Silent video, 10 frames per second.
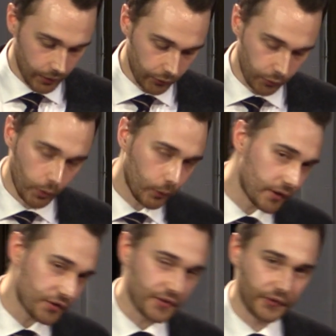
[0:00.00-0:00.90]
So as one
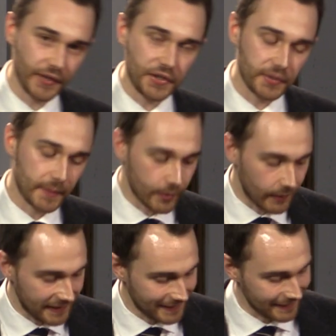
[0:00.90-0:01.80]
Christian said to me
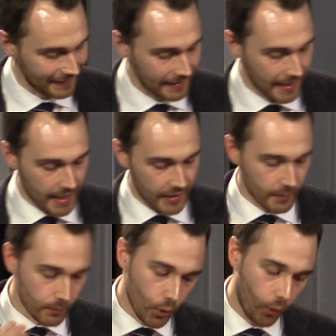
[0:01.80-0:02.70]
recently,
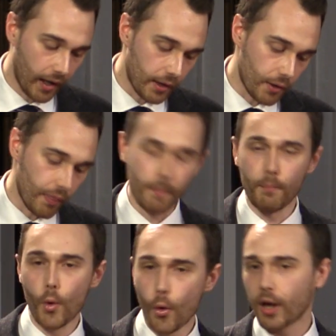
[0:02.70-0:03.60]
the more I earn, the
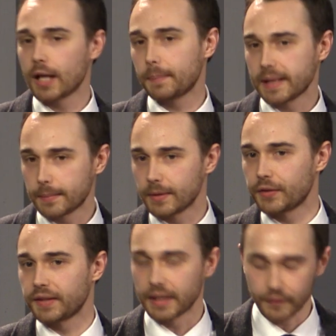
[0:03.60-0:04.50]
more I'll be able
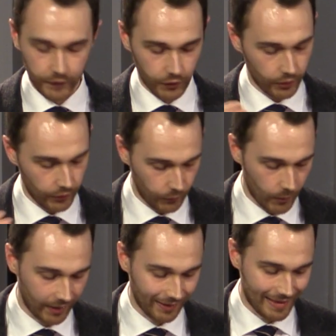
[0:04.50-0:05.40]
to give to God's
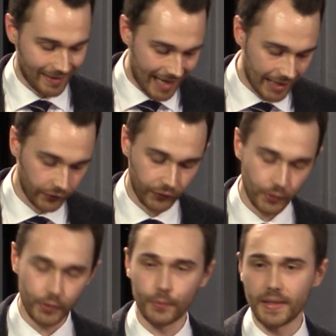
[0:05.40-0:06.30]
work. That's a
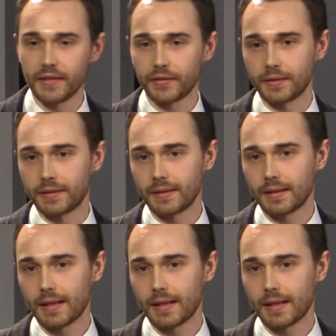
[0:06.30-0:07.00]
good reason.